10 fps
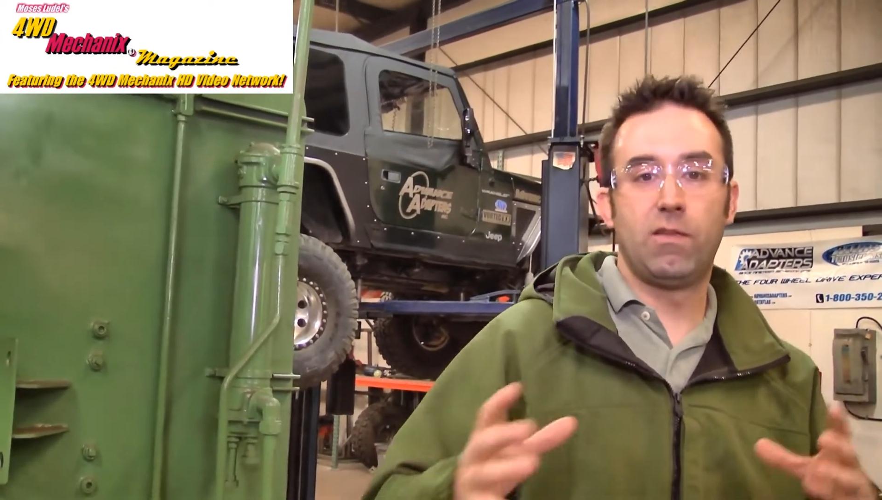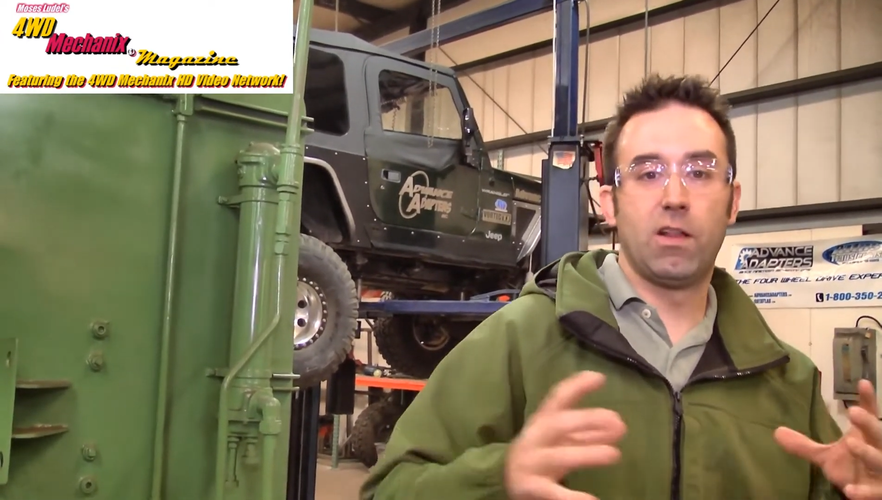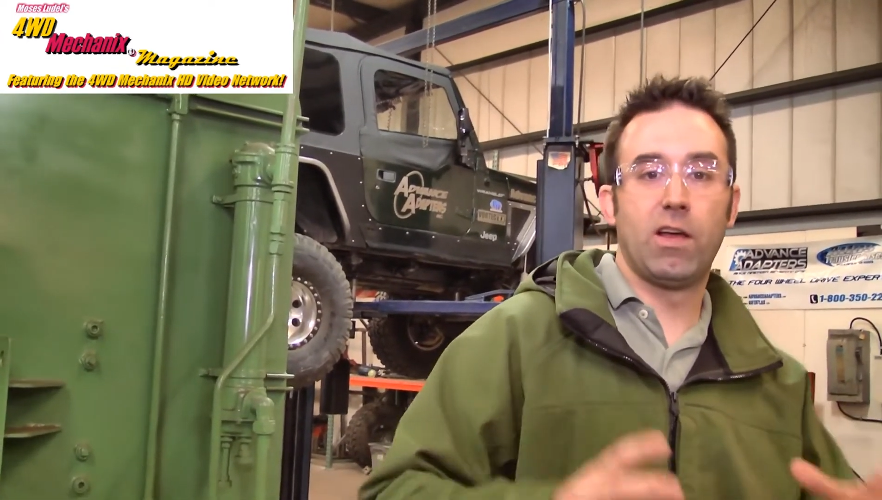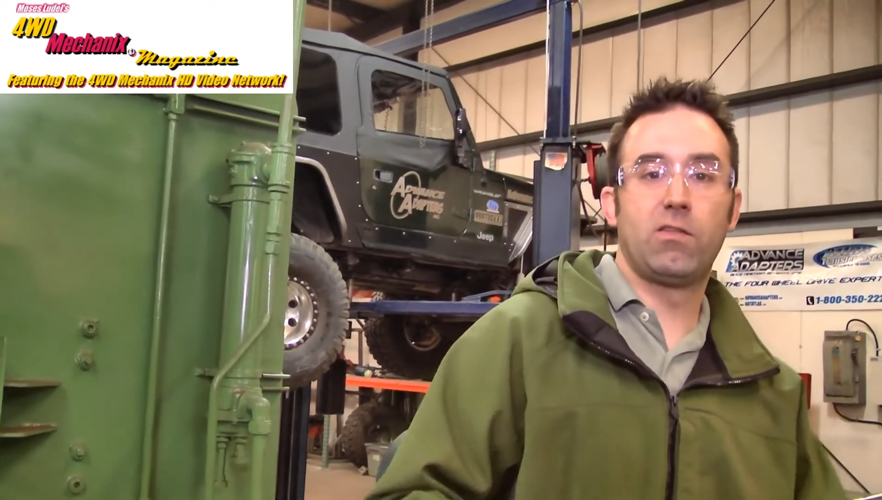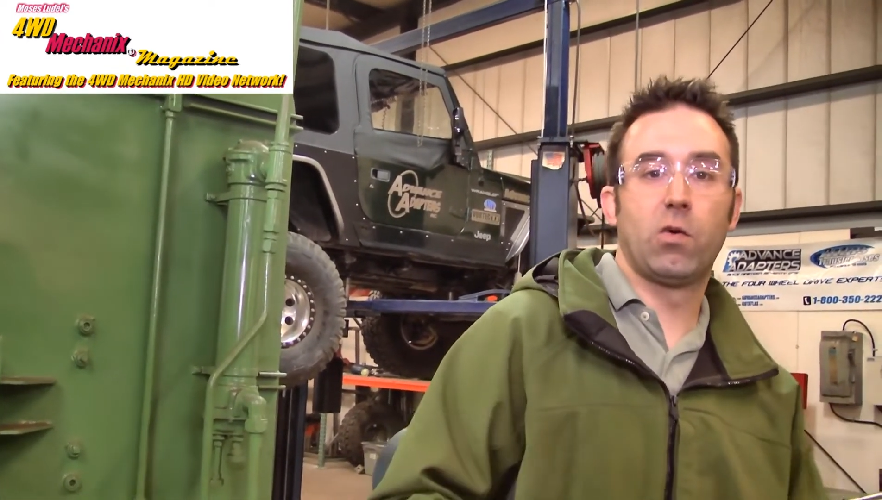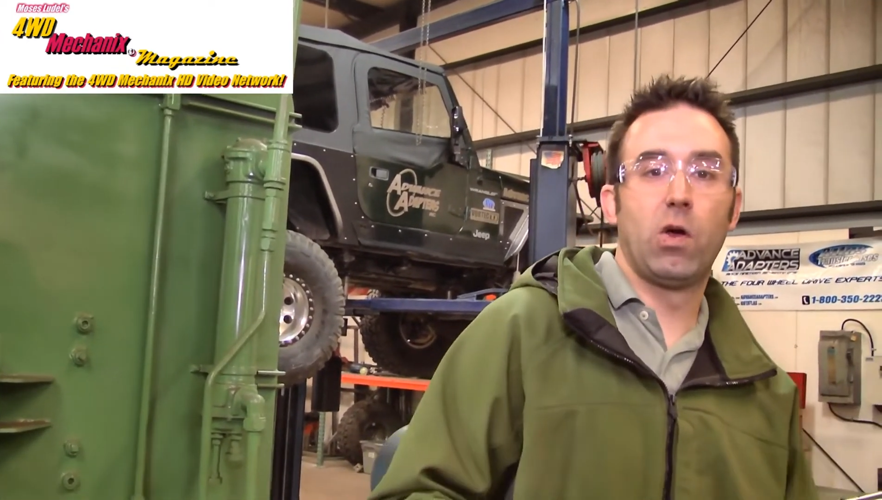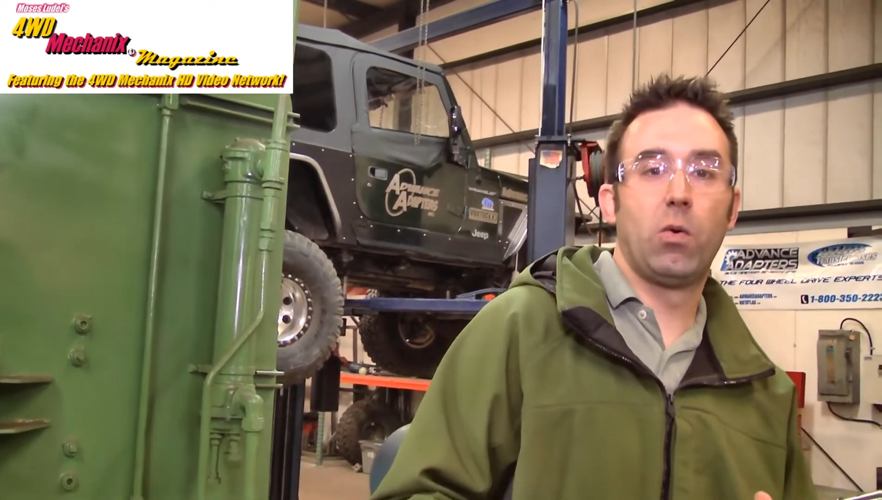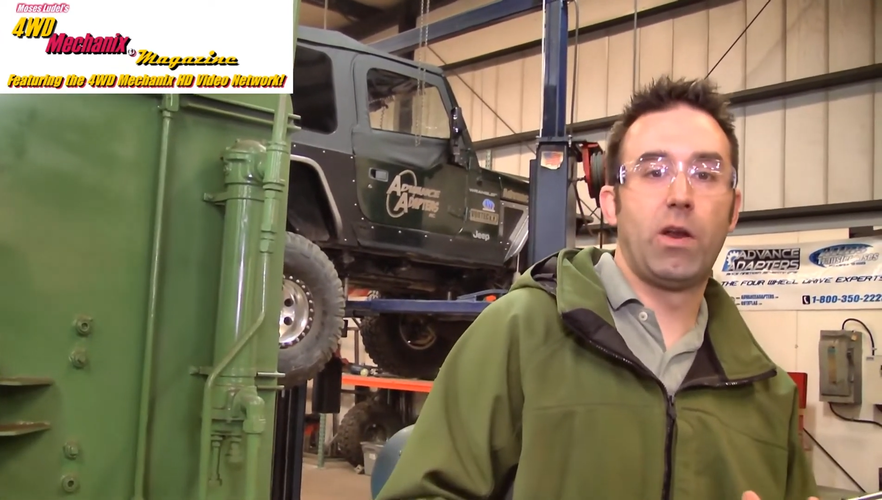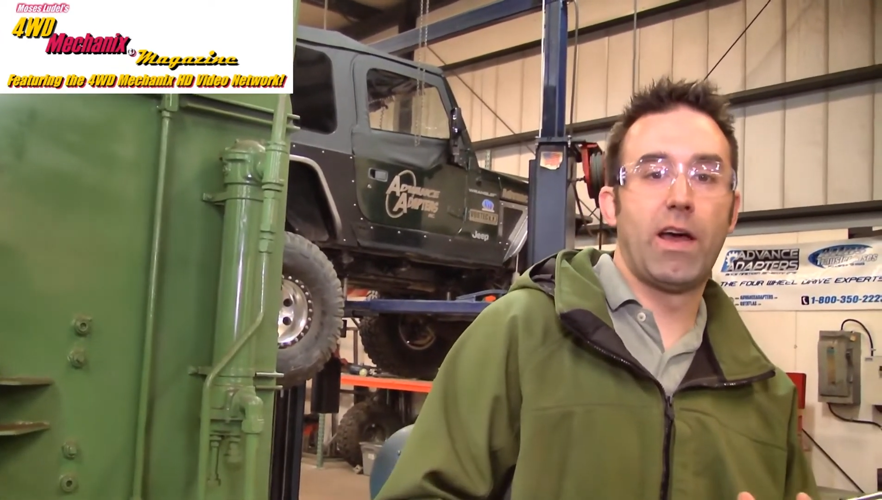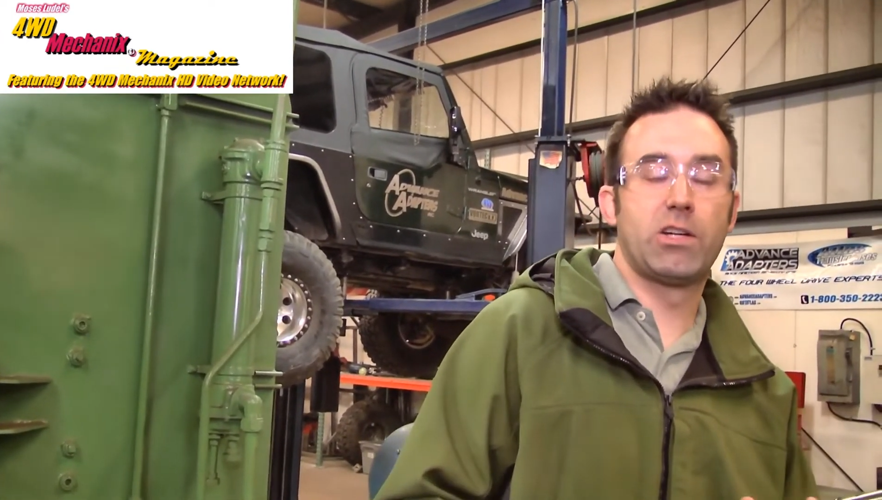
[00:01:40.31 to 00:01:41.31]
that less
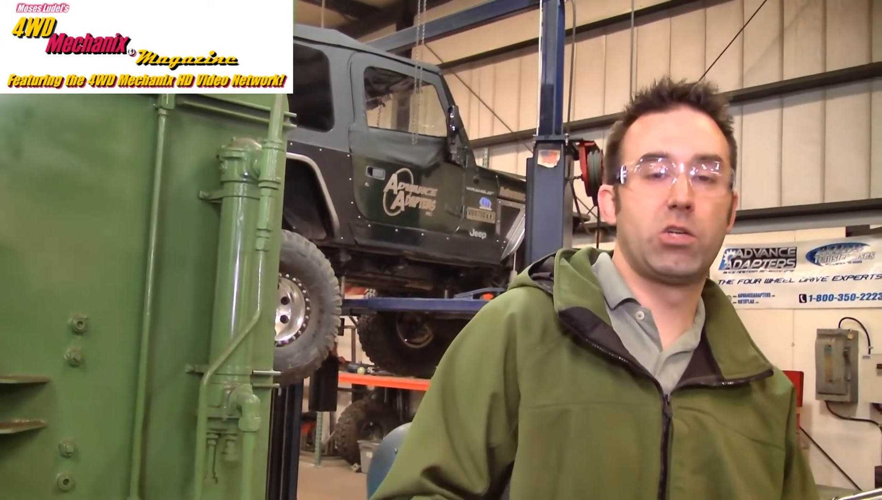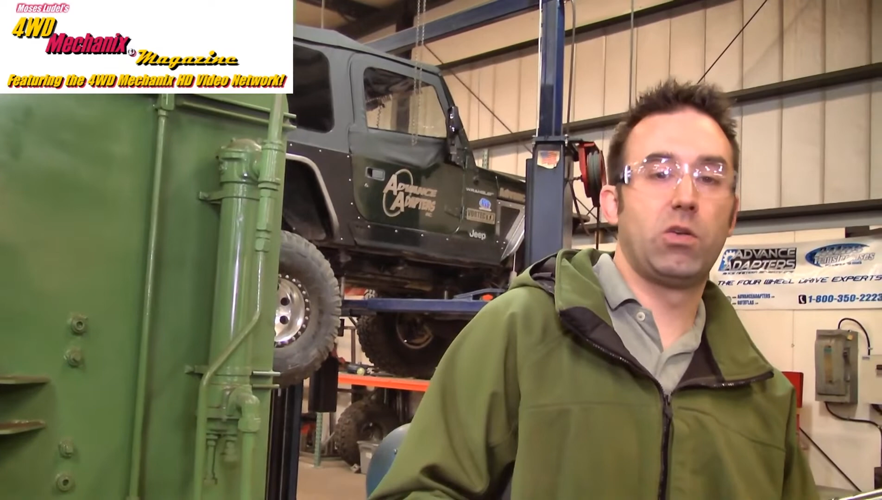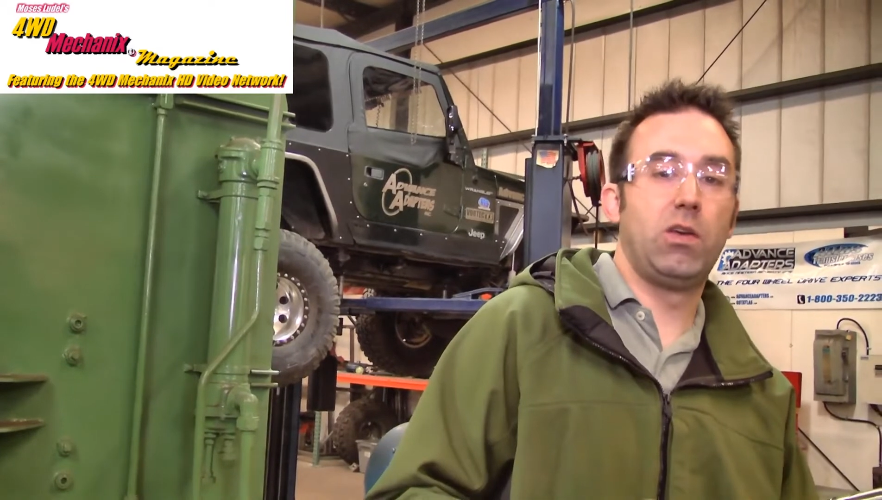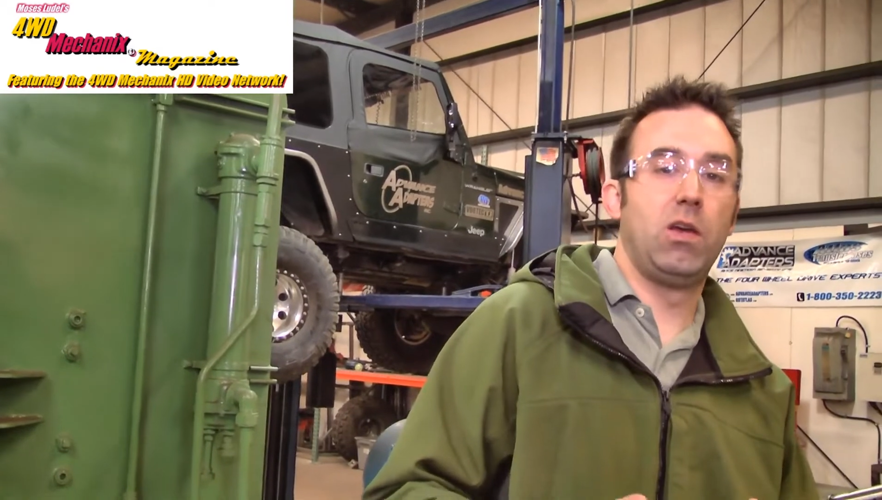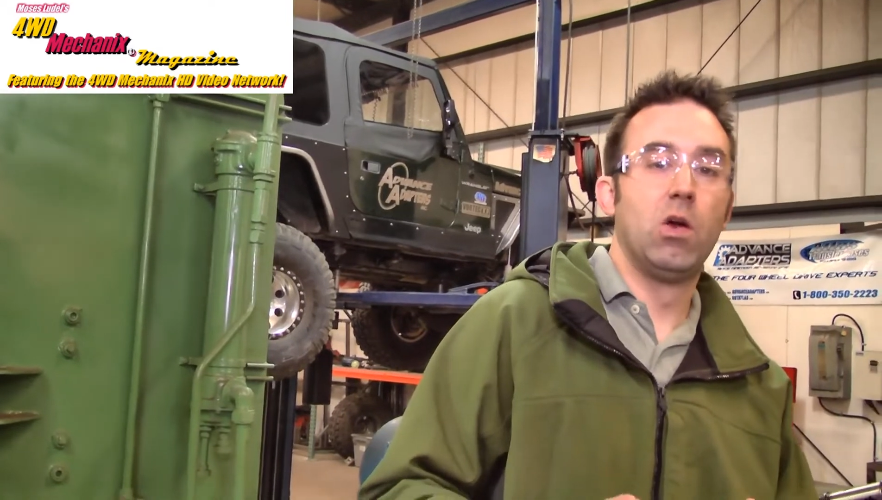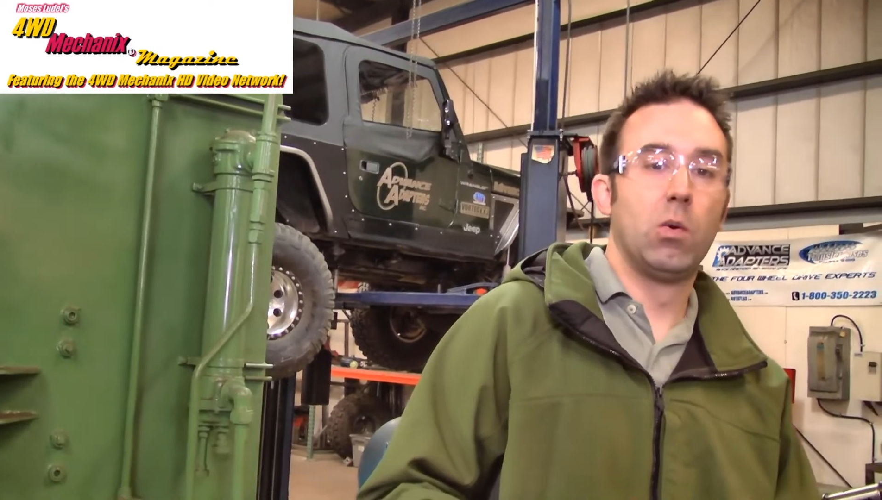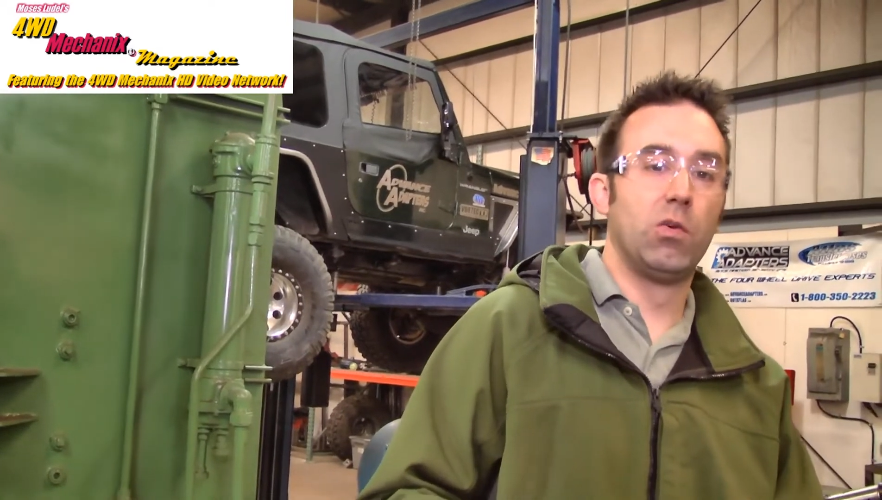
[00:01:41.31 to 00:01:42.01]
oil would actually